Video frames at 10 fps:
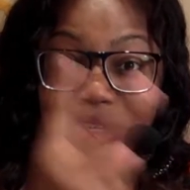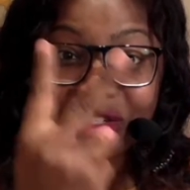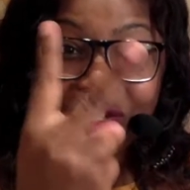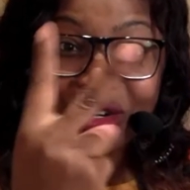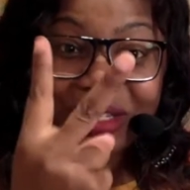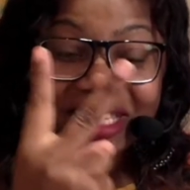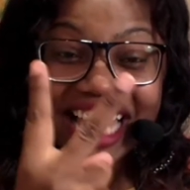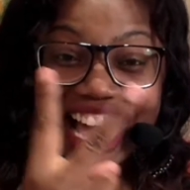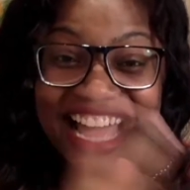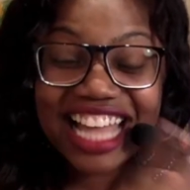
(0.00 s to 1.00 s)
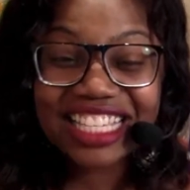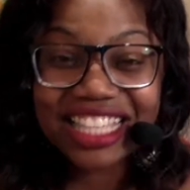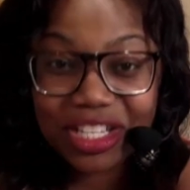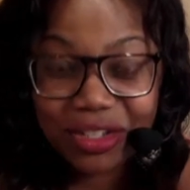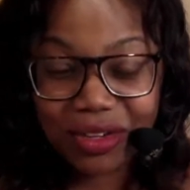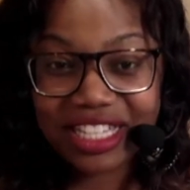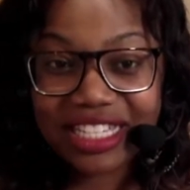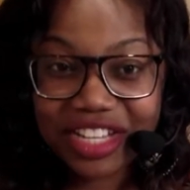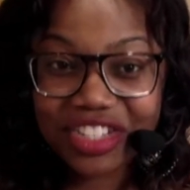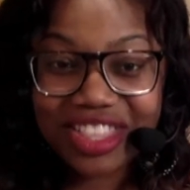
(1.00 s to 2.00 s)
There's 2 slides that you can
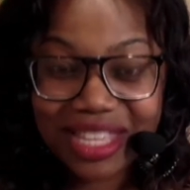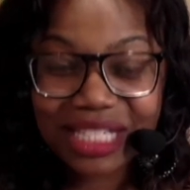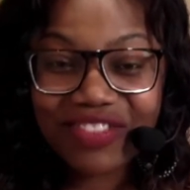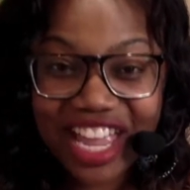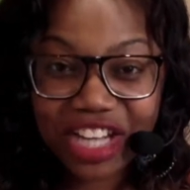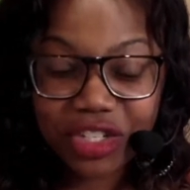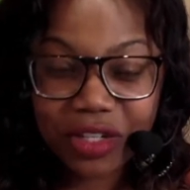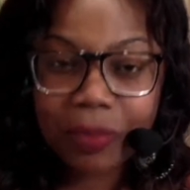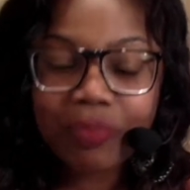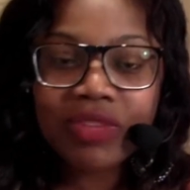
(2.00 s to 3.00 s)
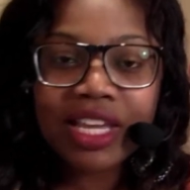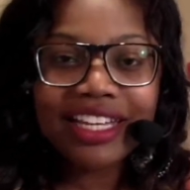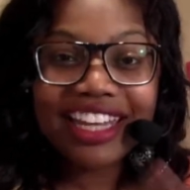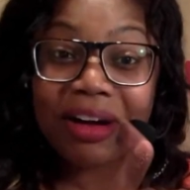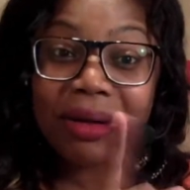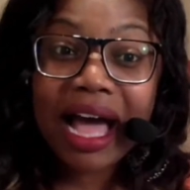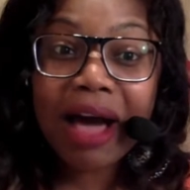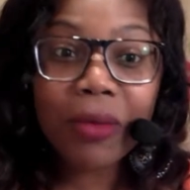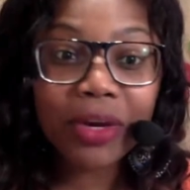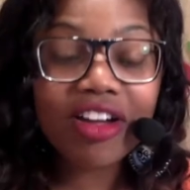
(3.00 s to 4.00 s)
teach in this fashion. Now, I
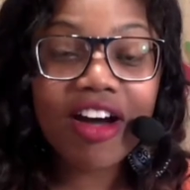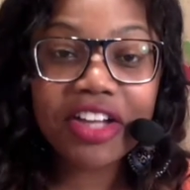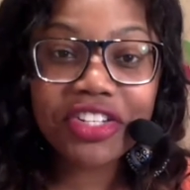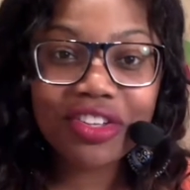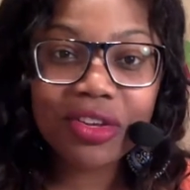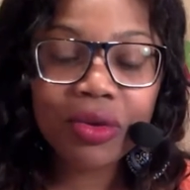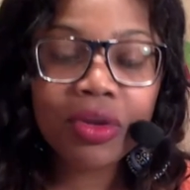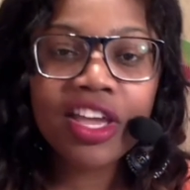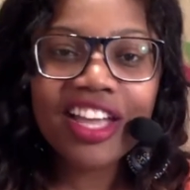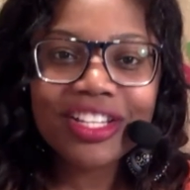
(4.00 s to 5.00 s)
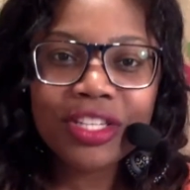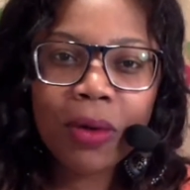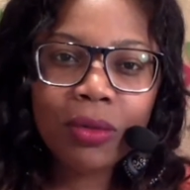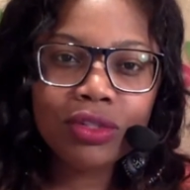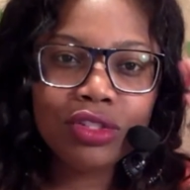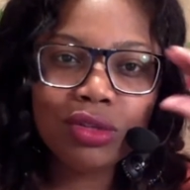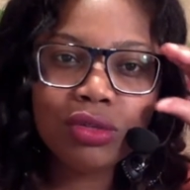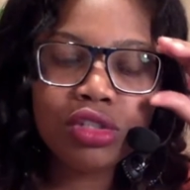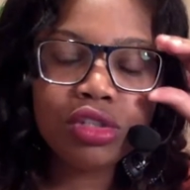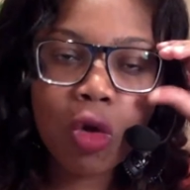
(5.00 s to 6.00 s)
want to caution you, don't do
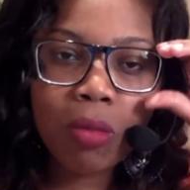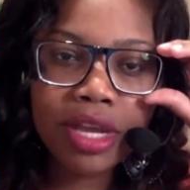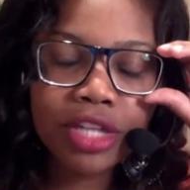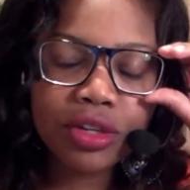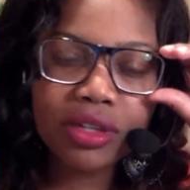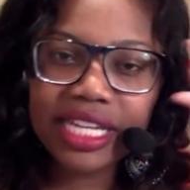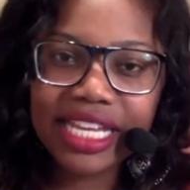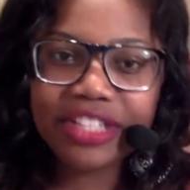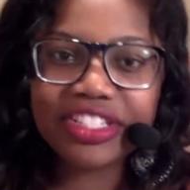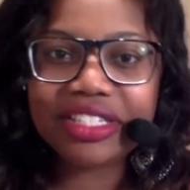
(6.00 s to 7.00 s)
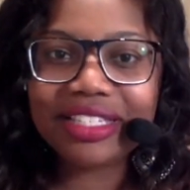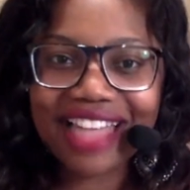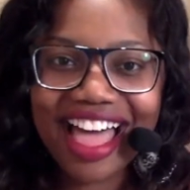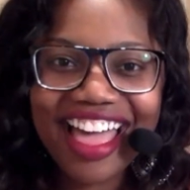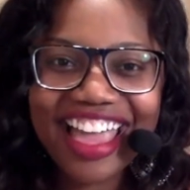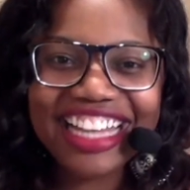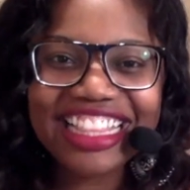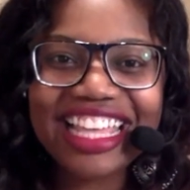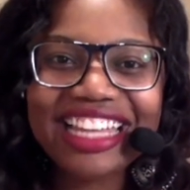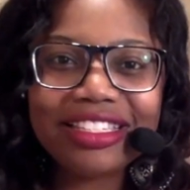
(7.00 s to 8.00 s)
so much on each slide
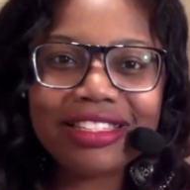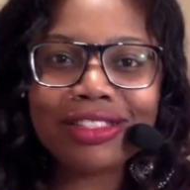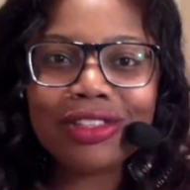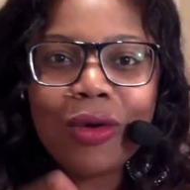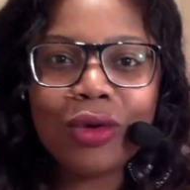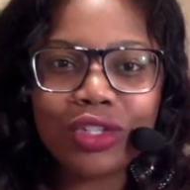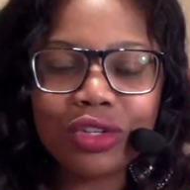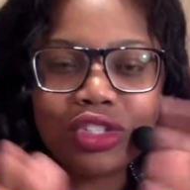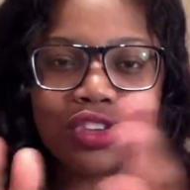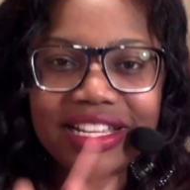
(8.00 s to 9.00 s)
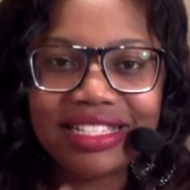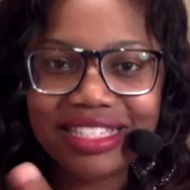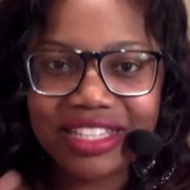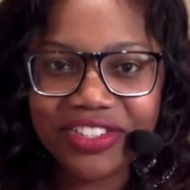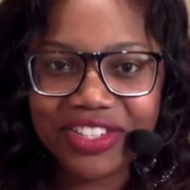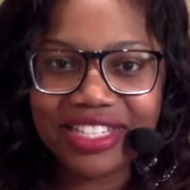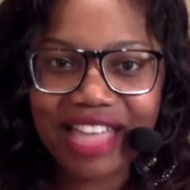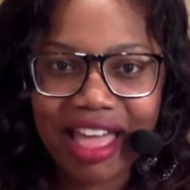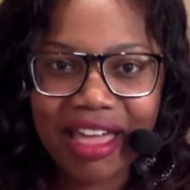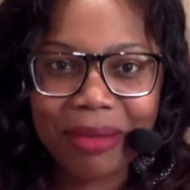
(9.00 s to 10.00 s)
that it slows your transition
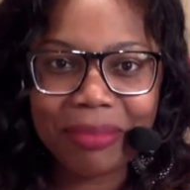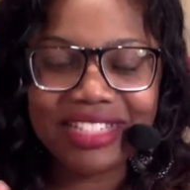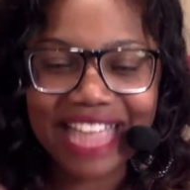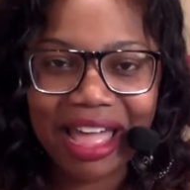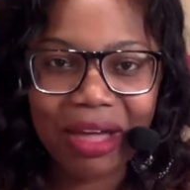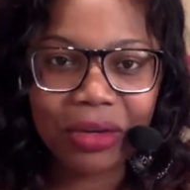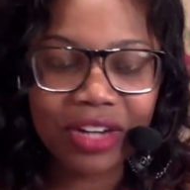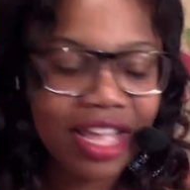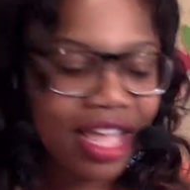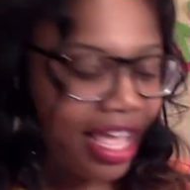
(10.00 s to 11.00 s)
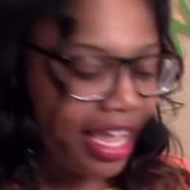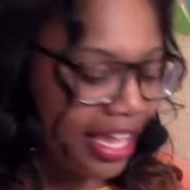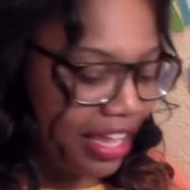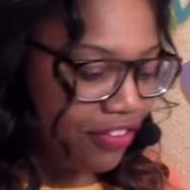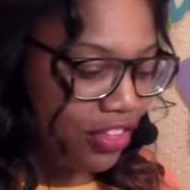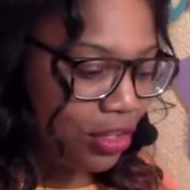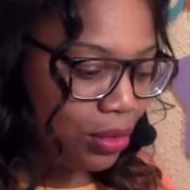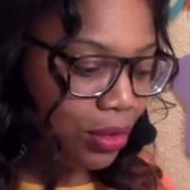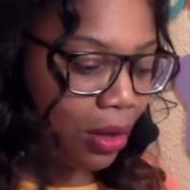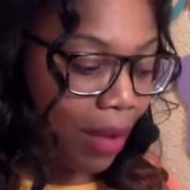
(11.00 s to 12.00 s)
time down. If
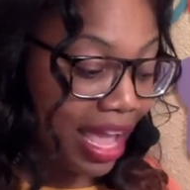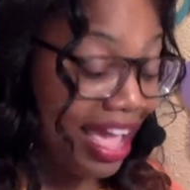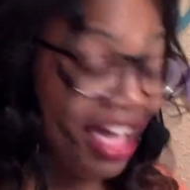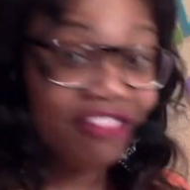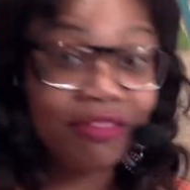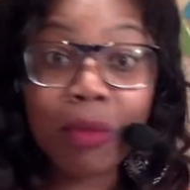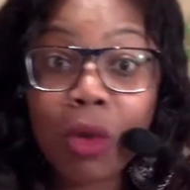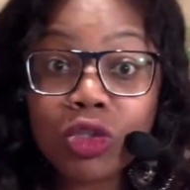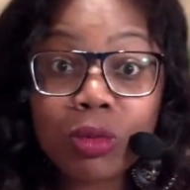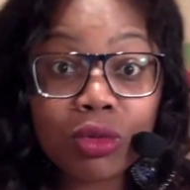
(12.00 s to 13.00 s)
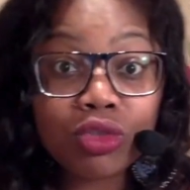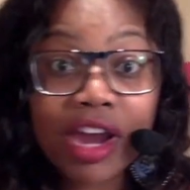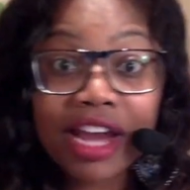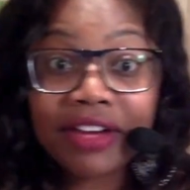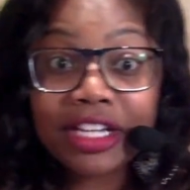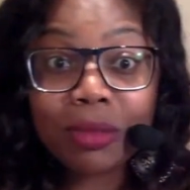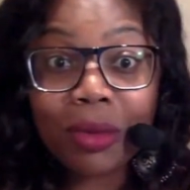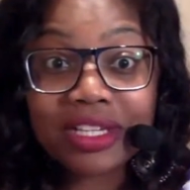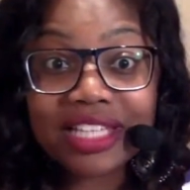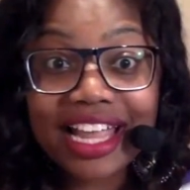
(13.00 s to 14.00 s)
you don't have multiple dry erase
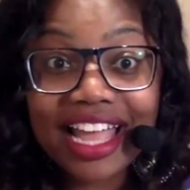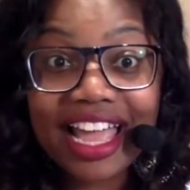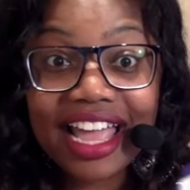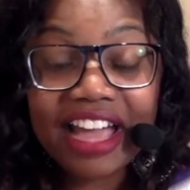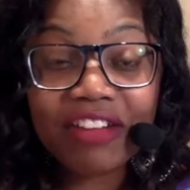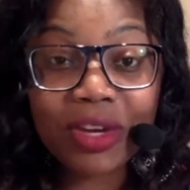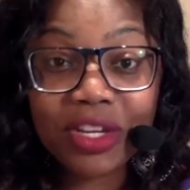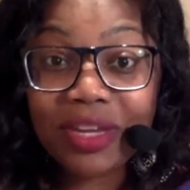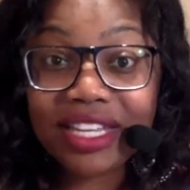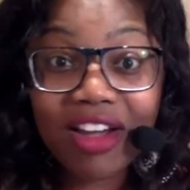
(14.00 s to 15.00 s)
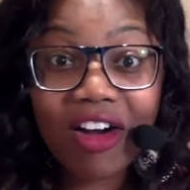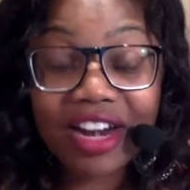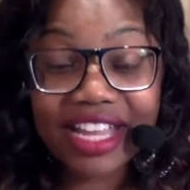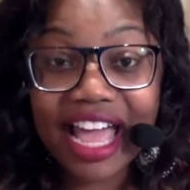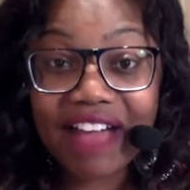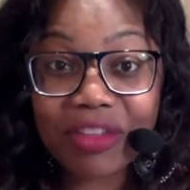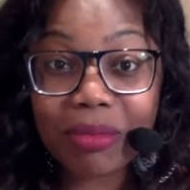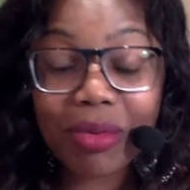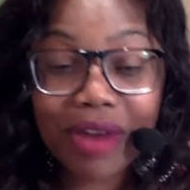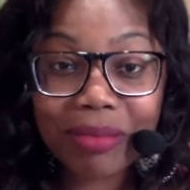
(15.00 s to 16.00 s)
boards like I have, where you can already have them
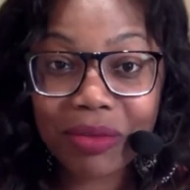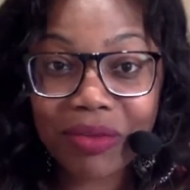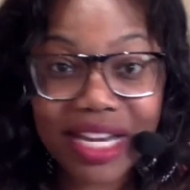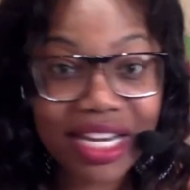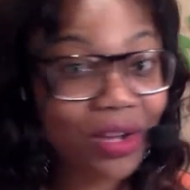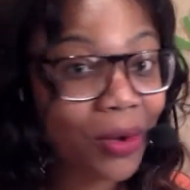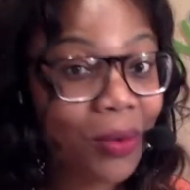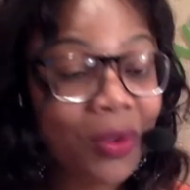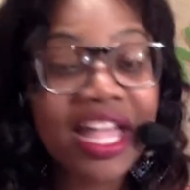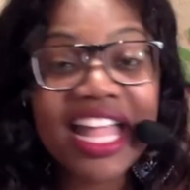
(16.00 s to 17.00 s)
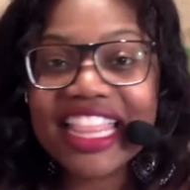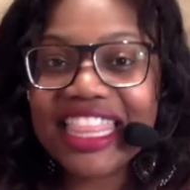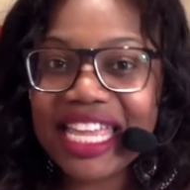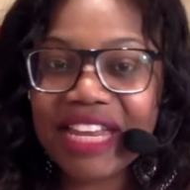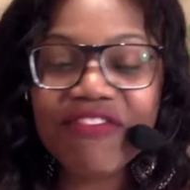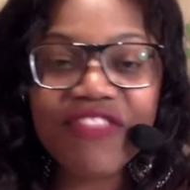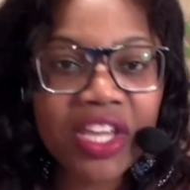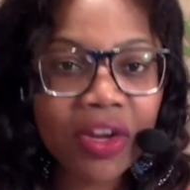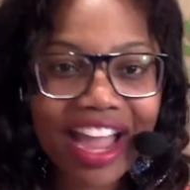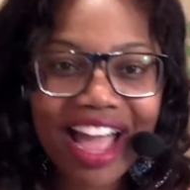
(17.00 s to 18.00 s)
prepped and ready to go, then
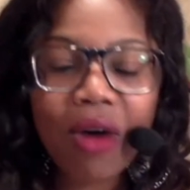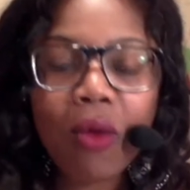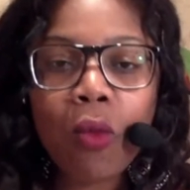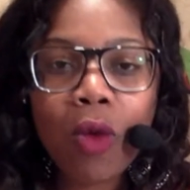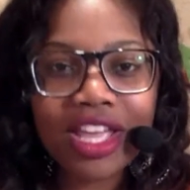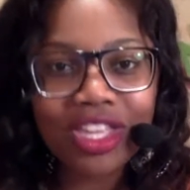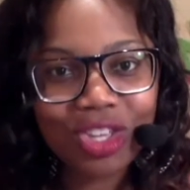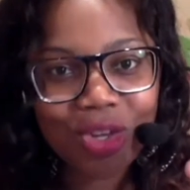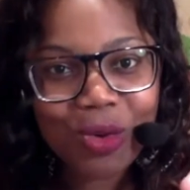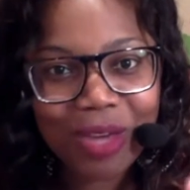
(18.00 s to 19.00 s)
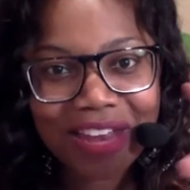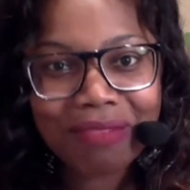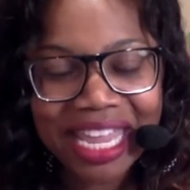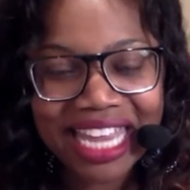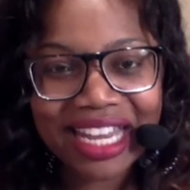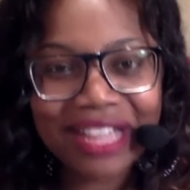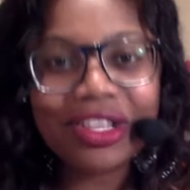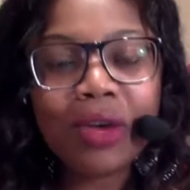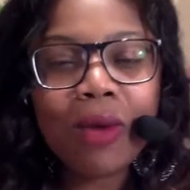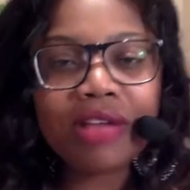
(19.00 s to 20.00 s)
figure out what you can manage
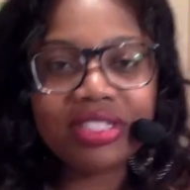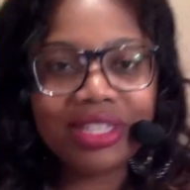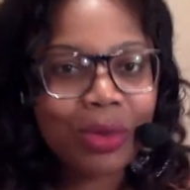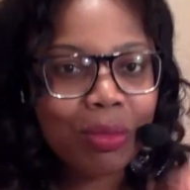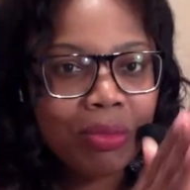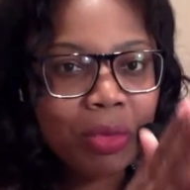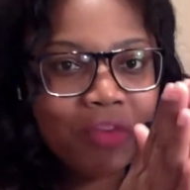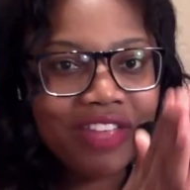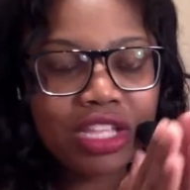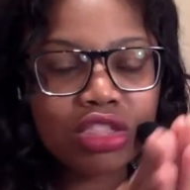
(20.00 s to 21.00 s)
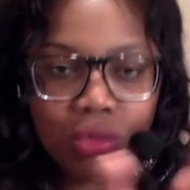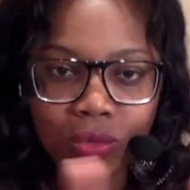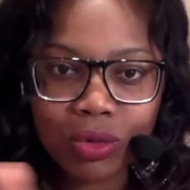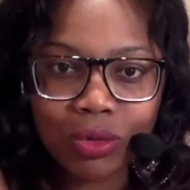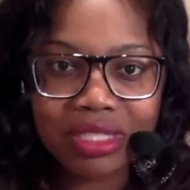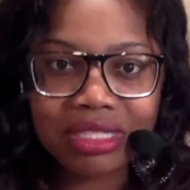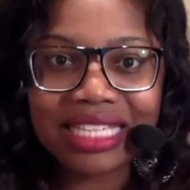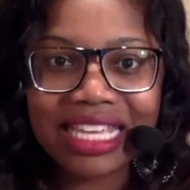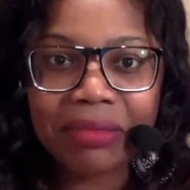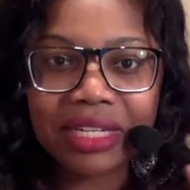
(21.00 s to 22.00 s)
while still moving through
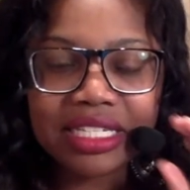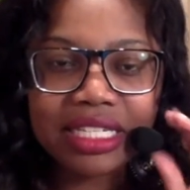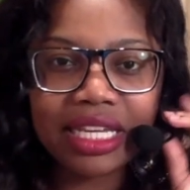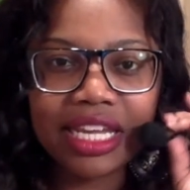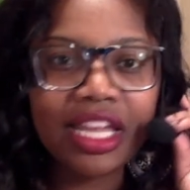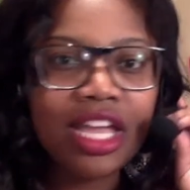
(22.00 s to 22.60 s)
seamlessly.